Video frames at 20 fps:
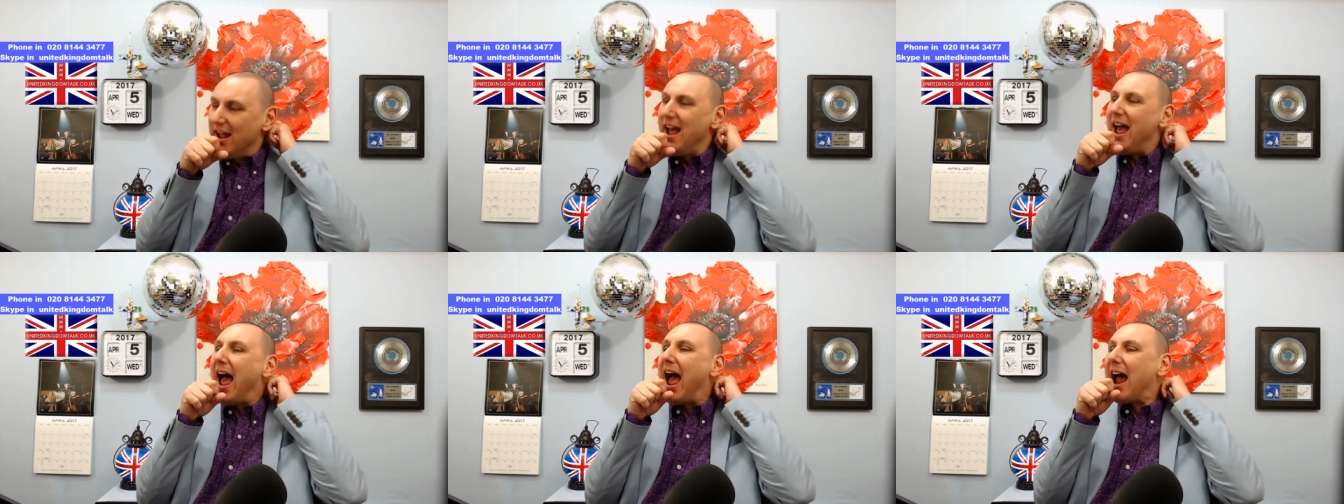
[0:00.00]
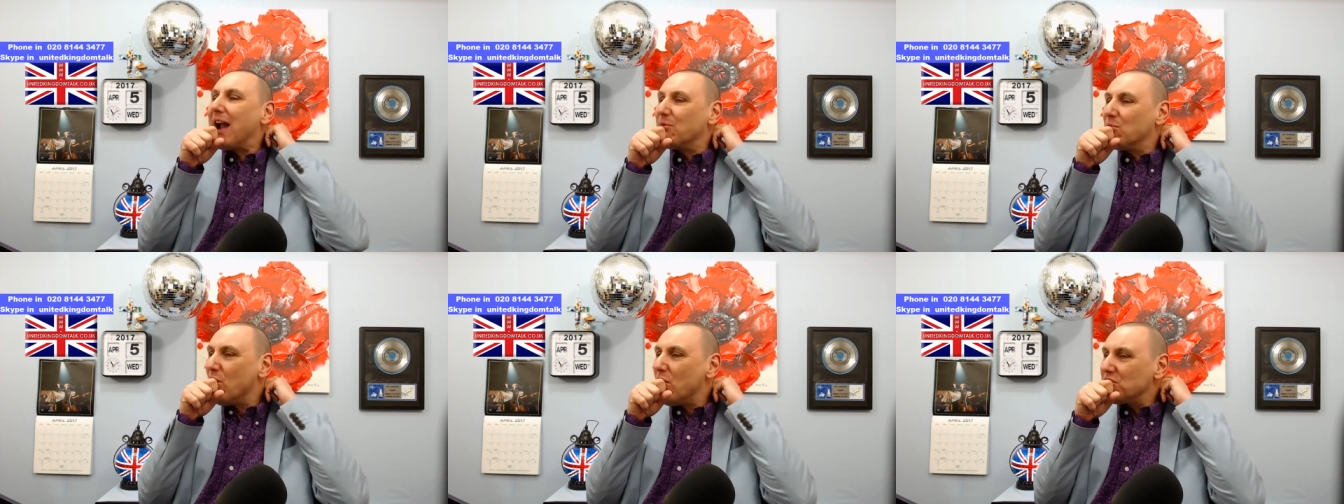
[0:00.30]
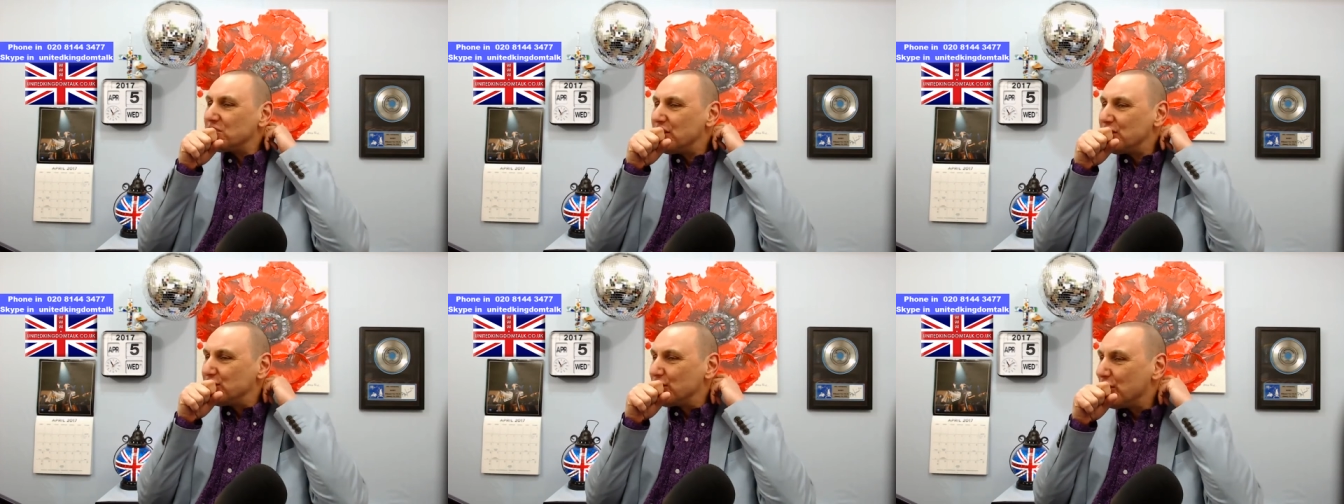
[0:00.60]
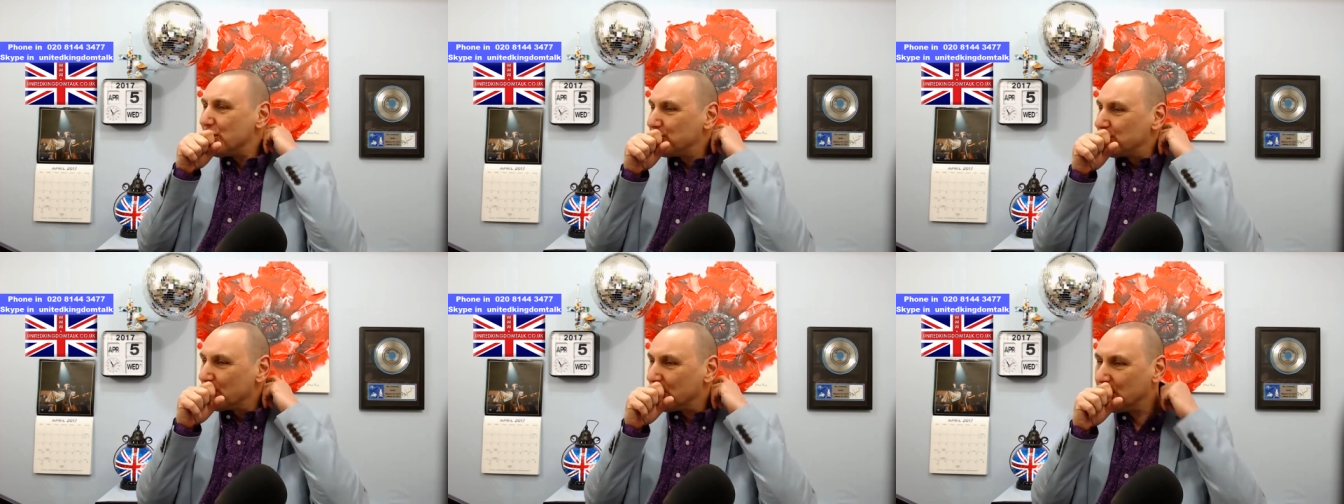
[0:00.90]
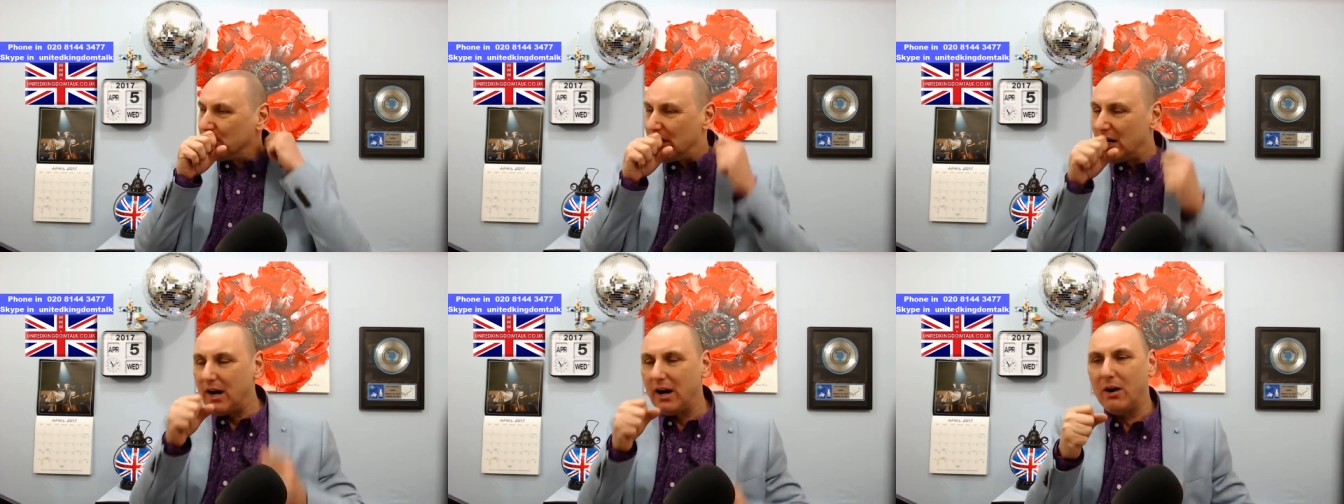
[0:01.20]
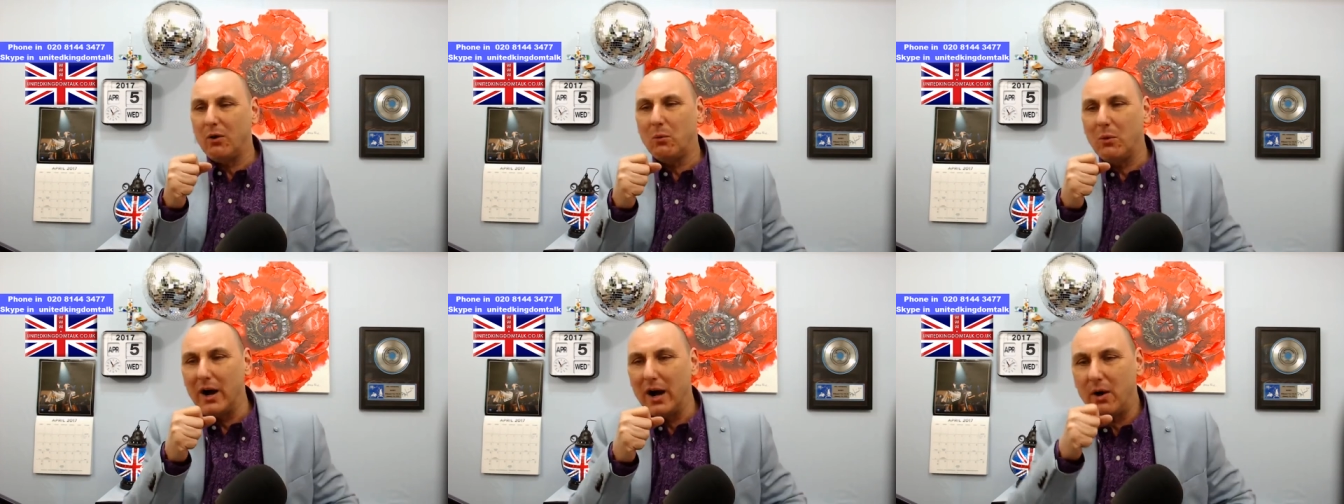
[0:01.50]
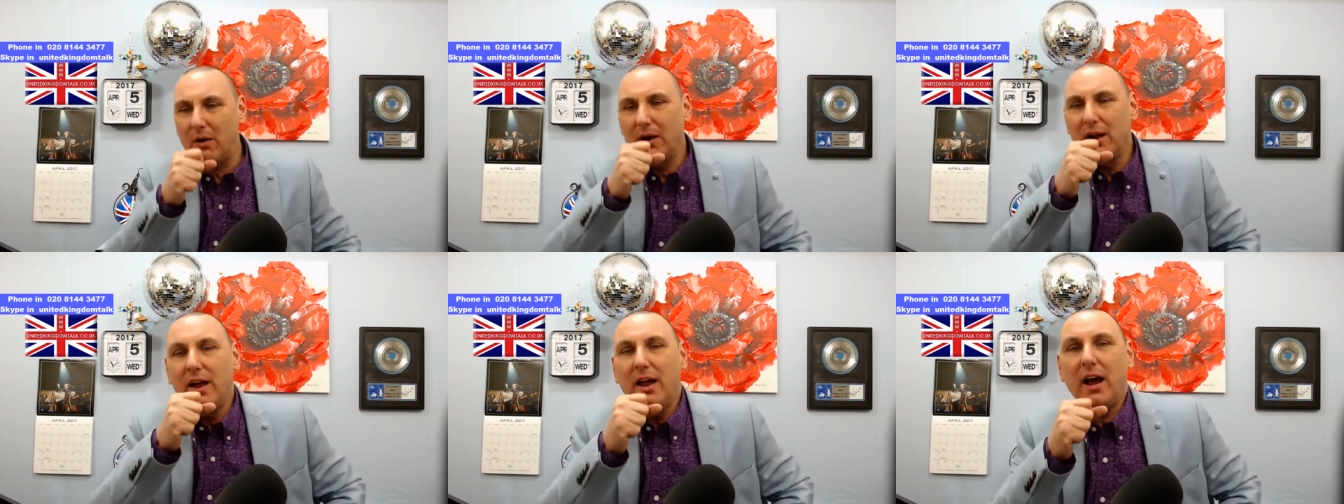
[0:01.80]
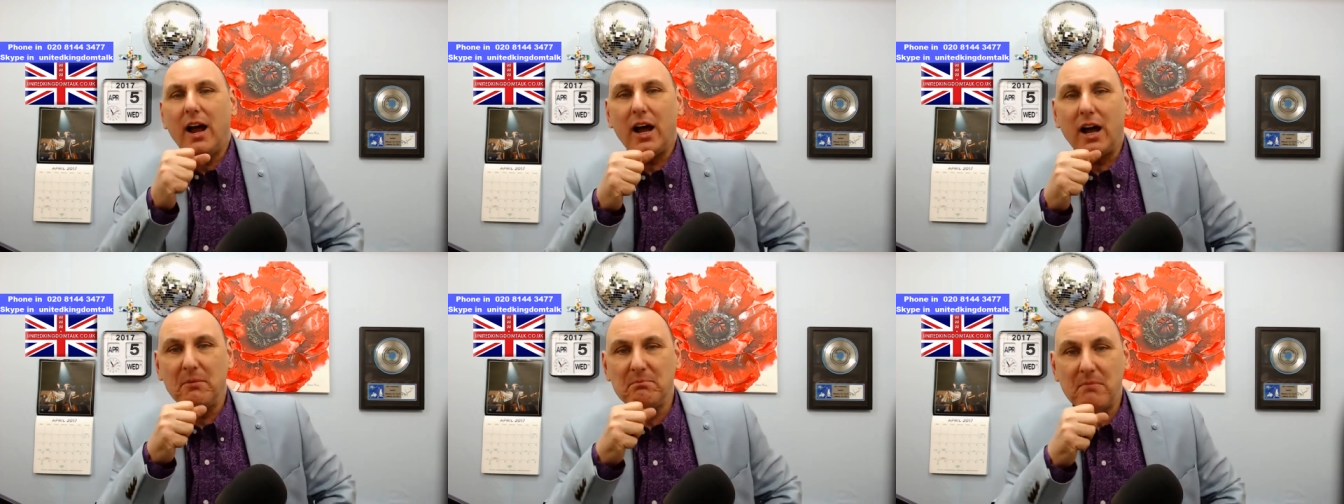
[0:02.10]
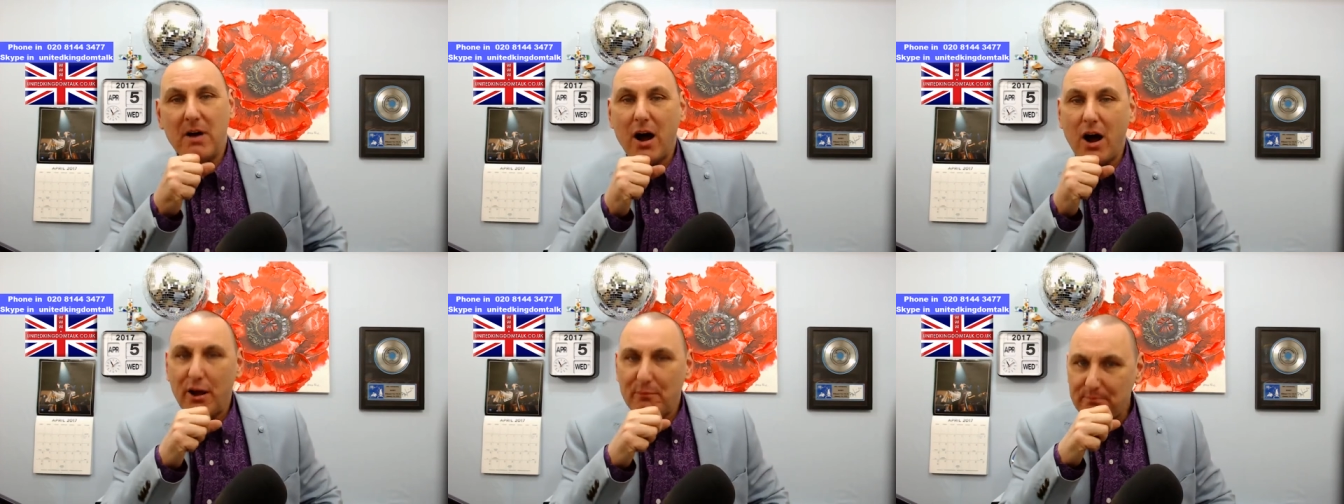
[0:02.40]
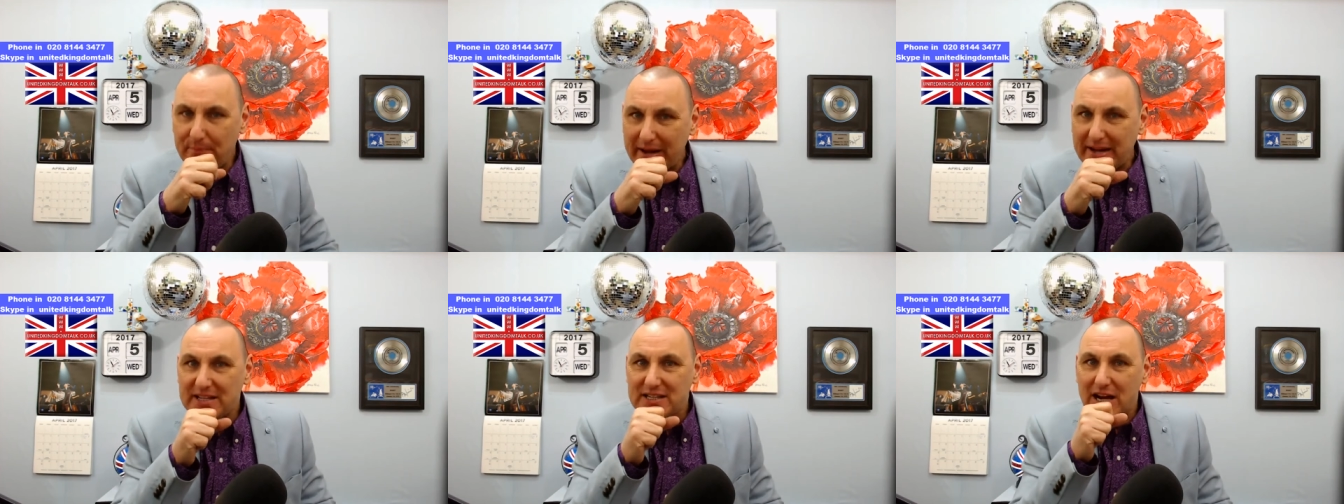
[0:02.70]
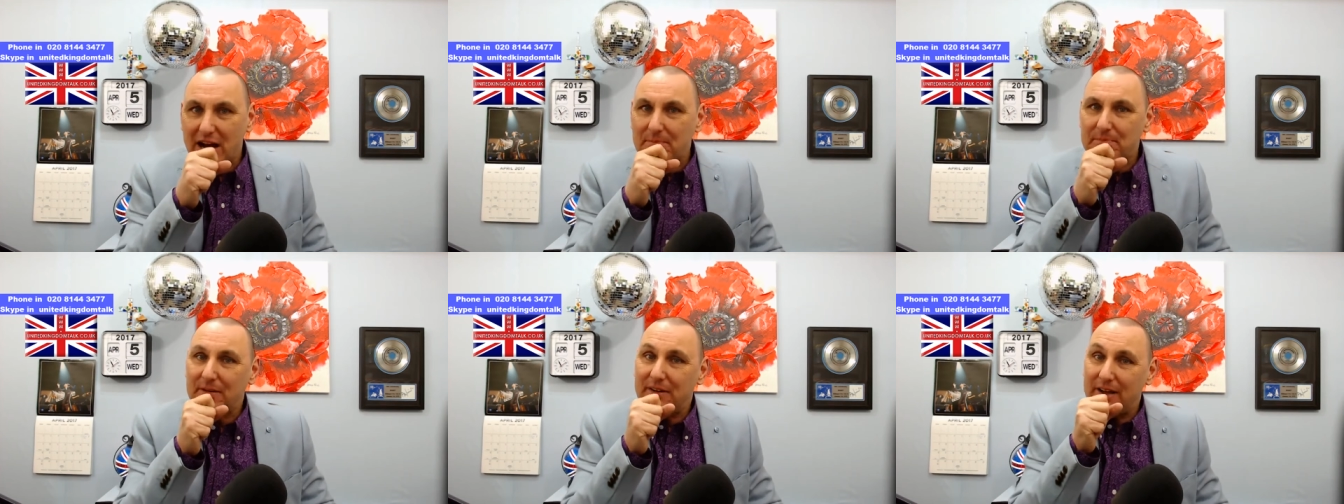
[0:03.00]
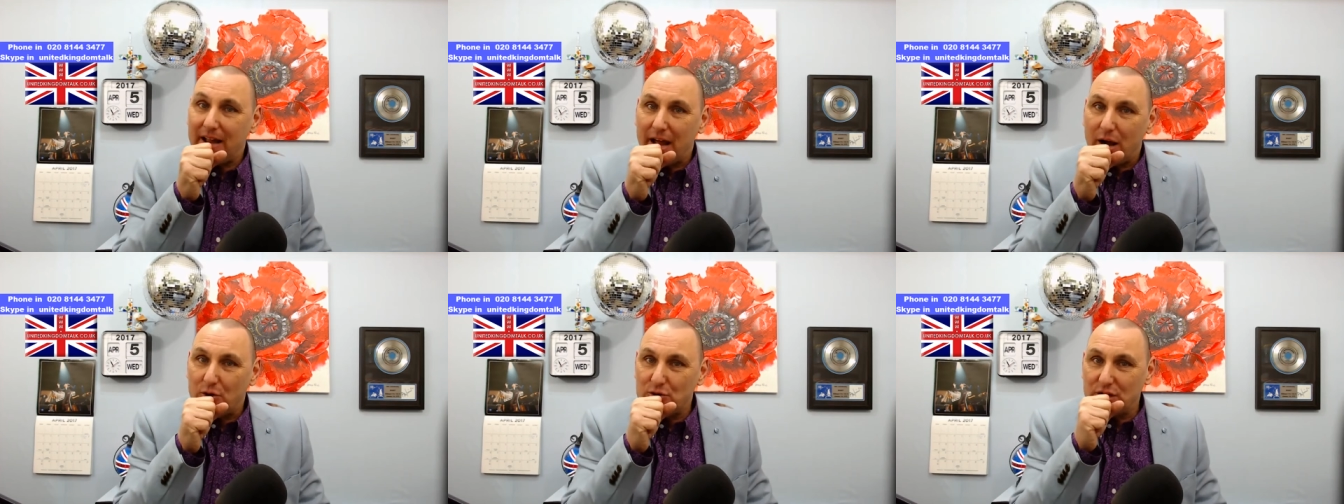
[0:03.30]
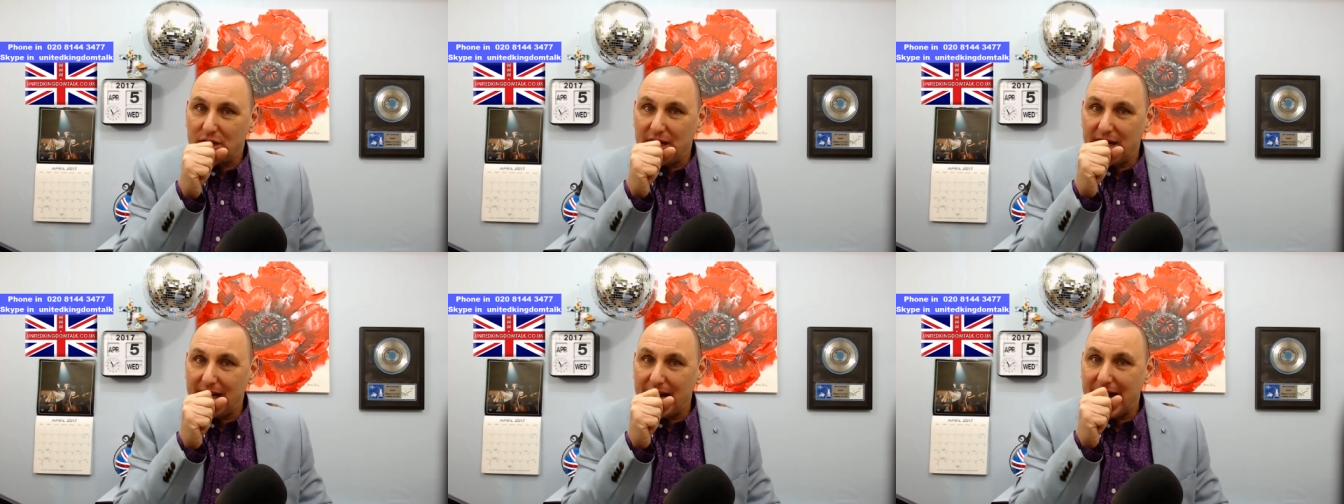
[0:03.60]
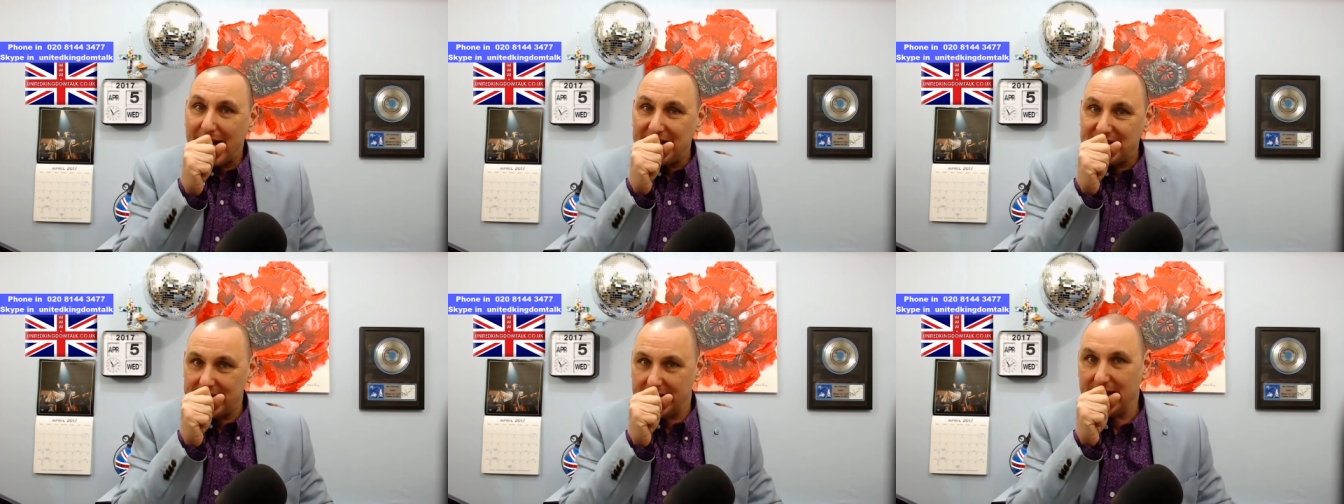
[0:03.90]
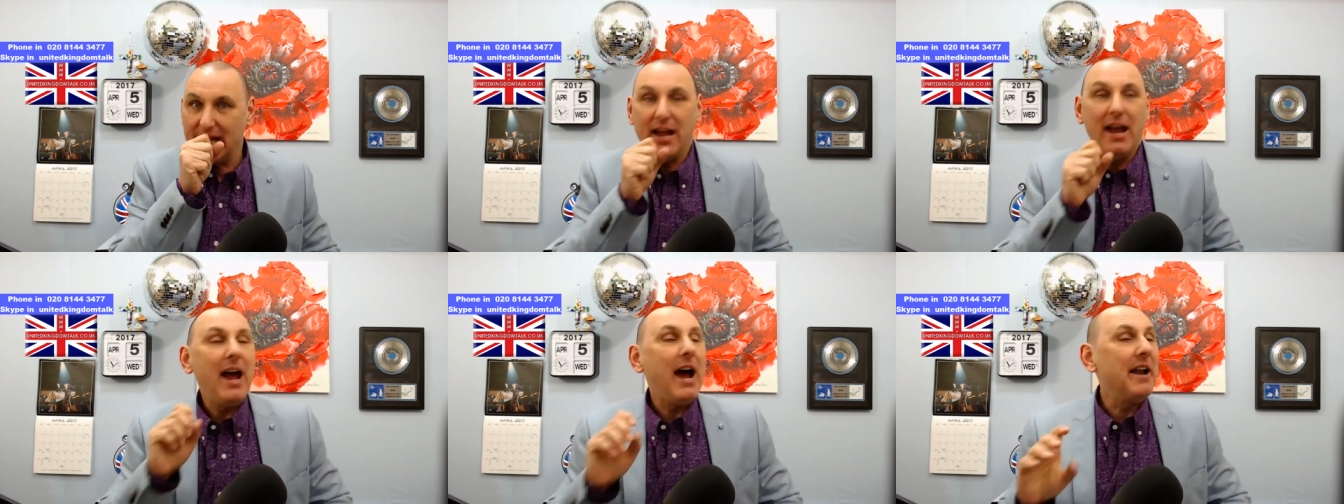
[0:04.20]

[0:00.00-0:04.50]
And what did you do? Oh, well, um, I beat up an elderly lady.